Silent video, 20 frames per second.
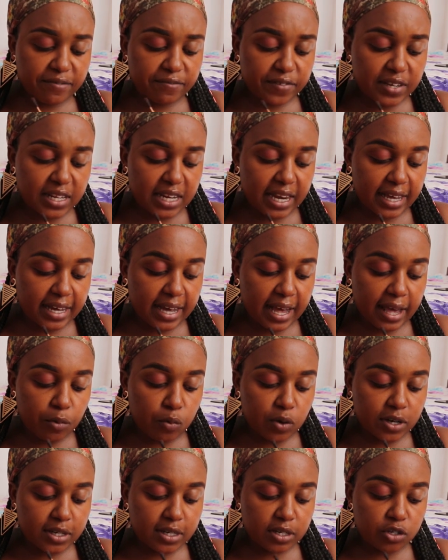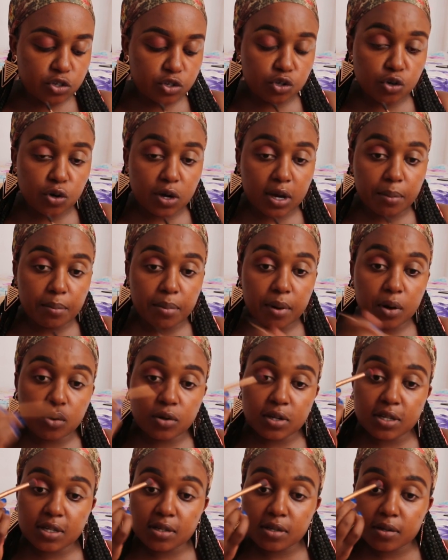I feel like I wanted to talk
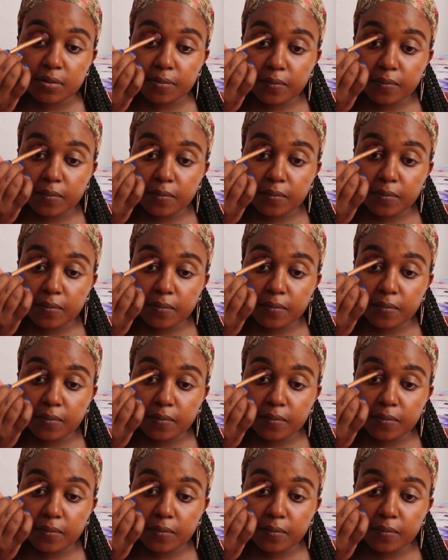about